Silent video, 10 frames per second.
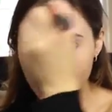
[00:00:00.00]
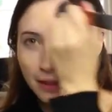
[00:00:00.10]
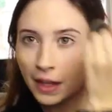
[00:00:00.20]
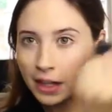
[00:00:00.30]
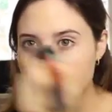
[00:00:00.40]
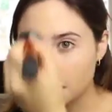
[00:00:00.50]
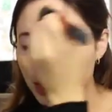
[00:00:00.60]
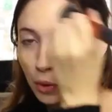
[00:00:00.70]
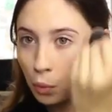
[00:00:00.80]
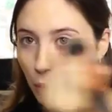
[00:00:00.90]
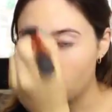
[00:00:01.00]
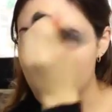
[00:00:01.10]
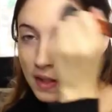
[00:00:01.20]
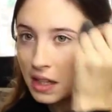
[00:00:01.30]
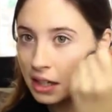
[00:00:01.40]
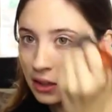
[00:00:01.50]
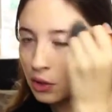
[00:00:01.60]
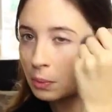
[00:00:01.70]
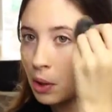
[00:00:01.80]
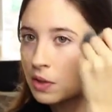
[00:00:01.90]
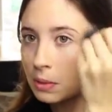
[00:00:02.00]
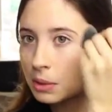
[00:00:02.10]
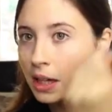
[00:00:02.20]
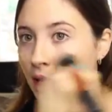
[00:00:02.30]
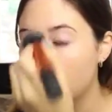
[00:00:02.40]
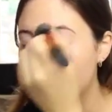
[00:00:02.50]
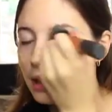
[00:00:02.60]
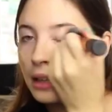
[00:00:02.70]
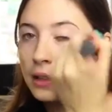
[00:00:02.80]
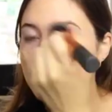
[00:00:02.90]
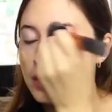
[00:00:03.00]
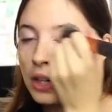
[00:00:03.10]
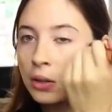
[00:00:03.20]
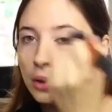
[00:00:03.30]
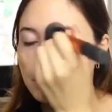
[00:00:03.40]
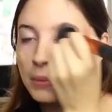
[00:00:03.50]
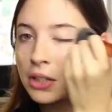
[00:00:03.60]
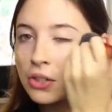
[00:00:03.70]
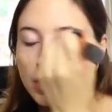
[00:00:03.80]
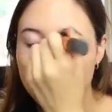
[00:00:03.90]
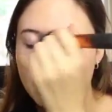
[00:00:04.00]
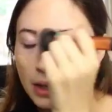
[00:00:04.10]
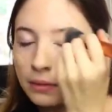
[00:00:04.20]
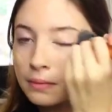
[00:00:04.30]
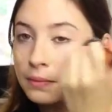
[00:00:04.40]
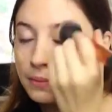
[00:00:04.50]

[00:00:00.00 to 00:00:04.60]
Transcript: And that is like the worst thing you could possibly get. So make sure you do that.